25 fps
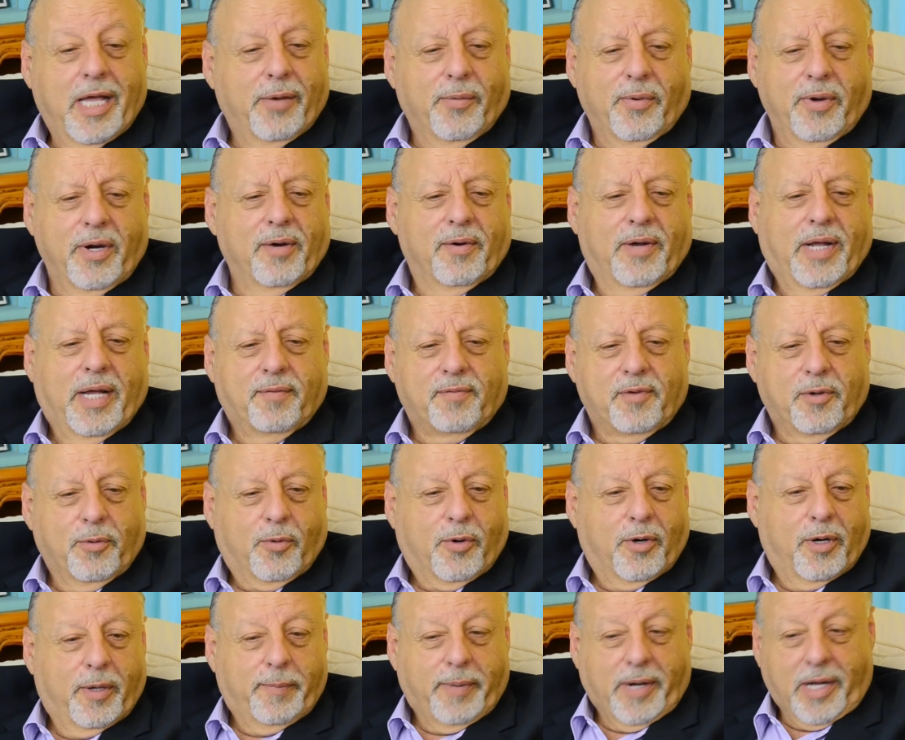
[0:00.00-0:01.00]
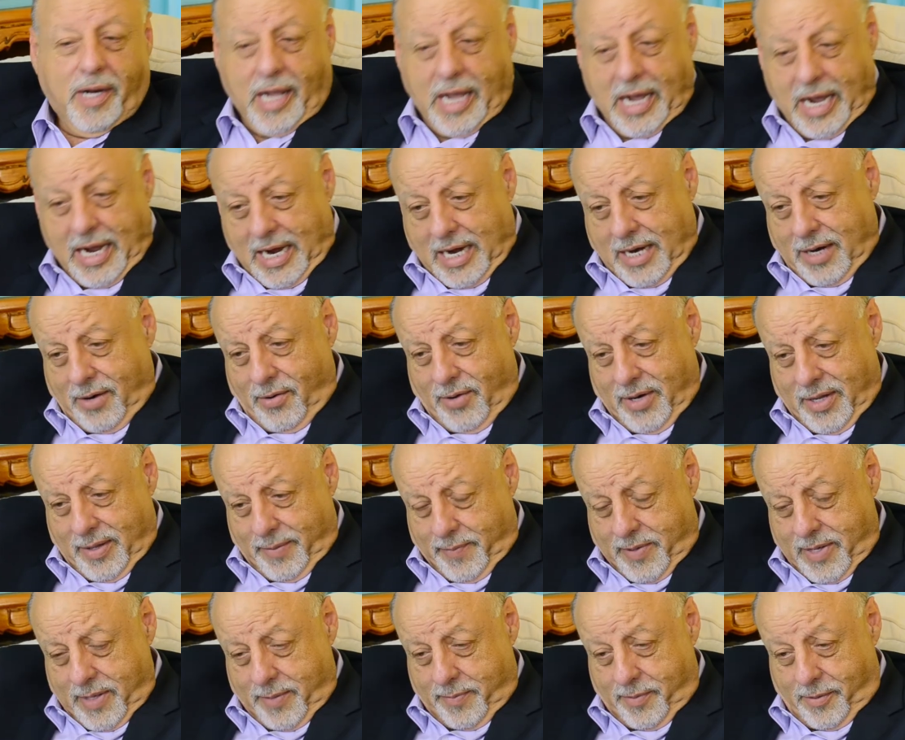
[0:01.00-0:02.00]
And we don't have to worry about
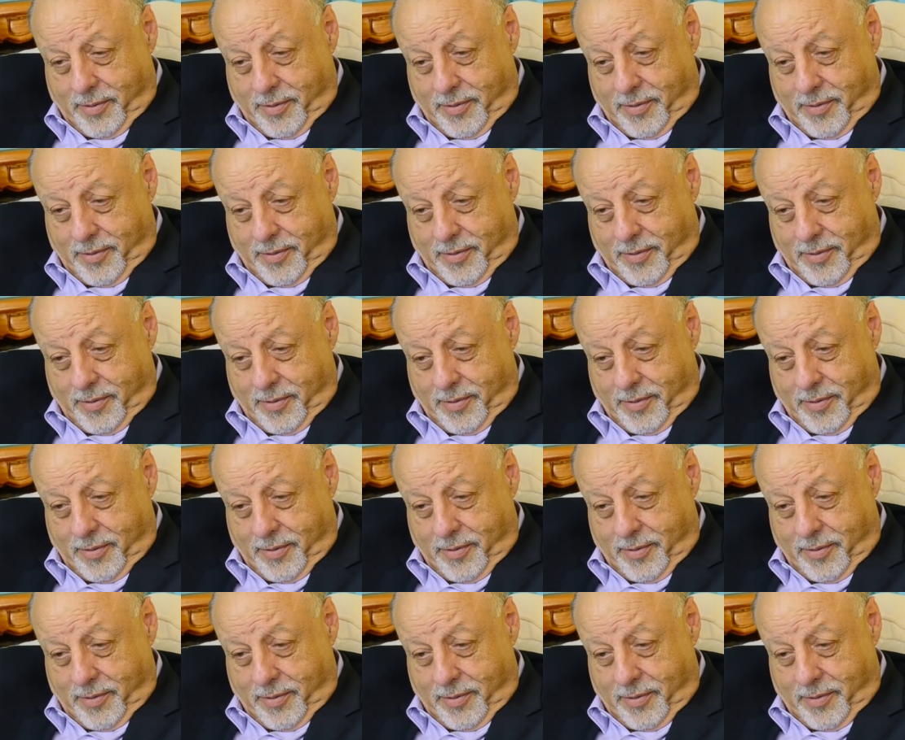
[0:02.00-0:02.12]
hiring people.